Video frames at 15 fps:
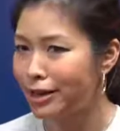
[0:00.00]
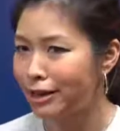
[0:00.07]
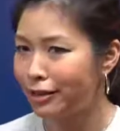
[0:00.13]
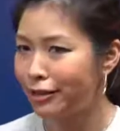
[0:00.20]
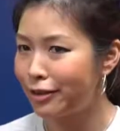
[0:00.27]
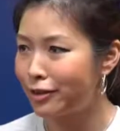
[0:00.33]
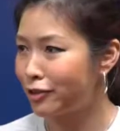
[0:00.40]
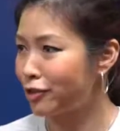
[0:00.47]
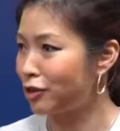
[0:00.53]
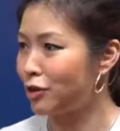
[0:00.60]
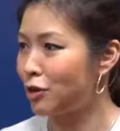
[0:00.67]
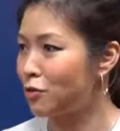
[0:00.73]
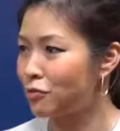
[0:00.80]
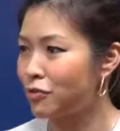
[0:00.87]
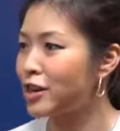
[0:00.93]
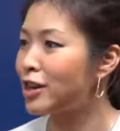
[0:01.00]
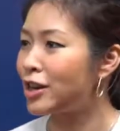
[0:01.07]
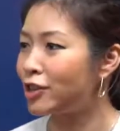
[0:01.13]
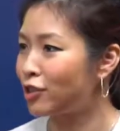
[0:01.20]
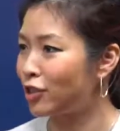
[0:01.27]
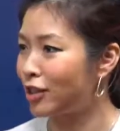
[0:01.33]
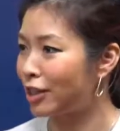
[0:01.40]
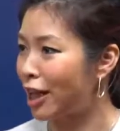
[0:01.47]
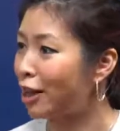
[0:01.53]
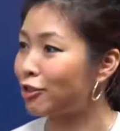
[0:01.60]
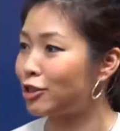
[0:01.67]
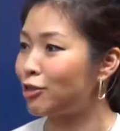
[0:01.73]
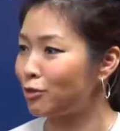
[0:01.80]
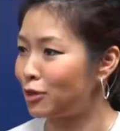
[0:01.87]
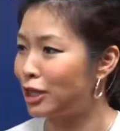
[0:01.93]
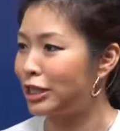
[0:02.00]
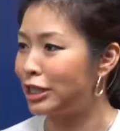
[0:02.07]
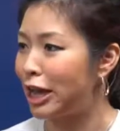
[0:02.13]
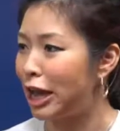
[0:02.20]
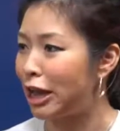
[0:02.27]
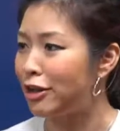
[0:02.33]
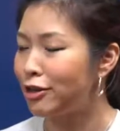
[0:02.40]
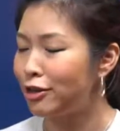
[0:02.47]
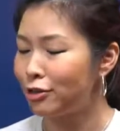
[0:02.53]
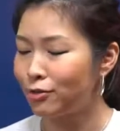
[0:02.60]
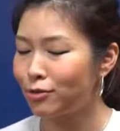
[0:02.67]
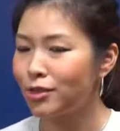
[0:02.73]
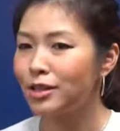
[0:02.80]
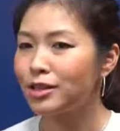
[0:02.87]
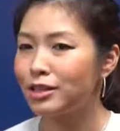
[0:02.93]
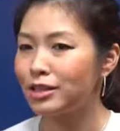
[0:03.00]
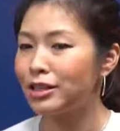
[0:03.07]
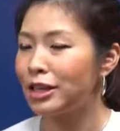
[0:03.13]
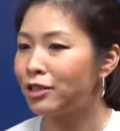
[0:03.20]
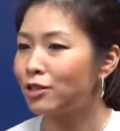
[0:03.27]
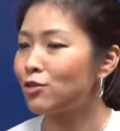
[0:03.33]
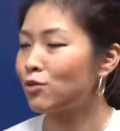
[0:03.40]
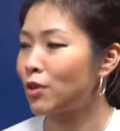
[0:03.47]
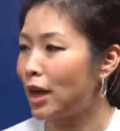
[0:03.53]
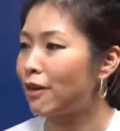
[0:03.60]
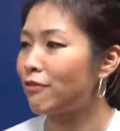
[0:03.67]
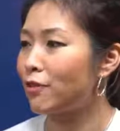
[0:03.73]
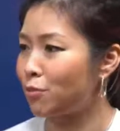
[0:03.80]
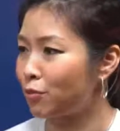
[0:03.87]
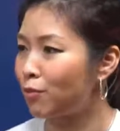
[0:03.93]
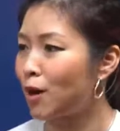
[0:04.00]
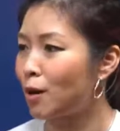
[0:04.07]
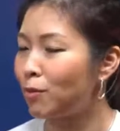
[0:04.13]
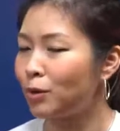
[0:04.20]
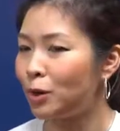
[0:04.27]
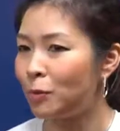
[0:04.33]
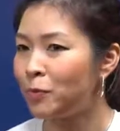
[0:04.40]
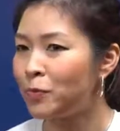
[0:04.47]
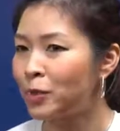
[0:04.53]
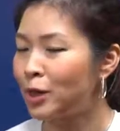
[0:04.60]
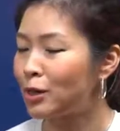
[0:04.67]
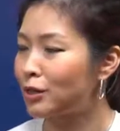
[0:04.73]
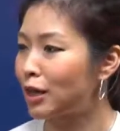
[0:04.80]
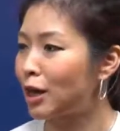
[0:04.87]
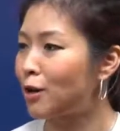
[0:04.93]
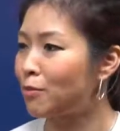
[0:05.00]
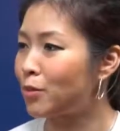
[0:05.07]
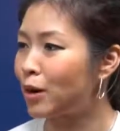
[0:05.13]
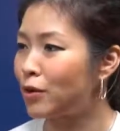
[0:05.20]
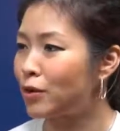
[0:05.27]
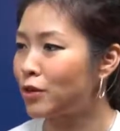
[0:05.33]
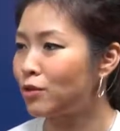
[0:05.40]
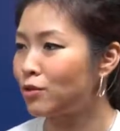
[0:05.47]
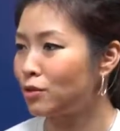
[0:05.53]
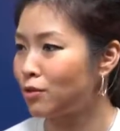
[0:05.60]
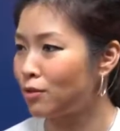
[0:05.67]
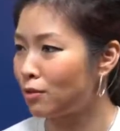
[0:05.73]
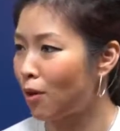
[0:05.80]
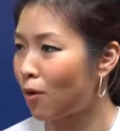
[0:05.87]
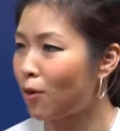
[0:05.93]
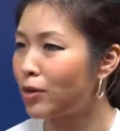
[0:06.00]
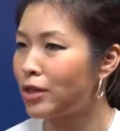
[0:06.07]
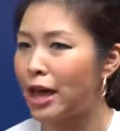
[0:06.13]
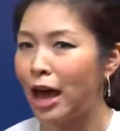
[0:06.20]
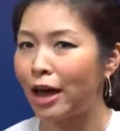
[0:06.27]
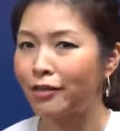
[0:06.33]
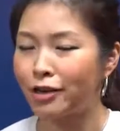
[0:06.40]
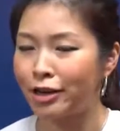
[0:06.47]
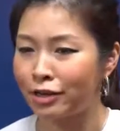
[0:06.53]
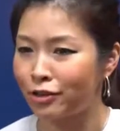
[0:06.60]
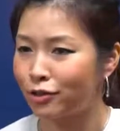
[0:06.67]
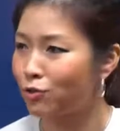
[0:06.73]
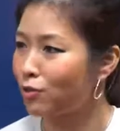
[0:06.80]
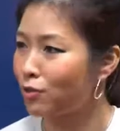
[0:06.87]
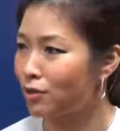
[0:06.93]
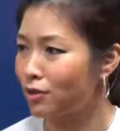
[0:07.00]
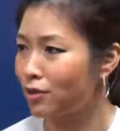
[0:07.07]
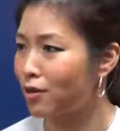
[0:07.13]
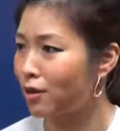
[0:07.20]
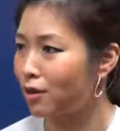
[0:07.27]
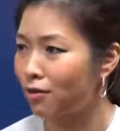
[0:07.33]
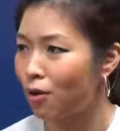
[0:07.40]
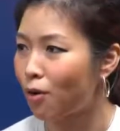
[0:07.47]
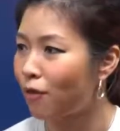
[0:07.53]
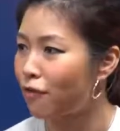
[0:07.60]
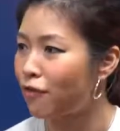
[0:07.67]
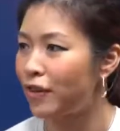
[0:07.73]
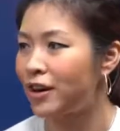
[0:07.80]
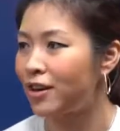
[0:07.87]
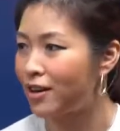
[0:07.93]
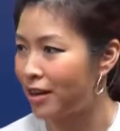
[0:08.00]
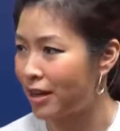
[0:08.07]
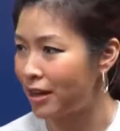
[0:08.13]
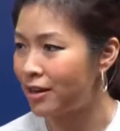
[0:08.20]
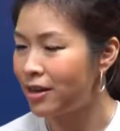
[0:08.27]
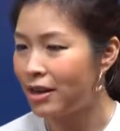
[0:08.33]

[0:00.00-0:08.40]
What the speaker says: There's no relation until today. So I think this industry have a problem. Is comparing to all the other industries, they're all fairly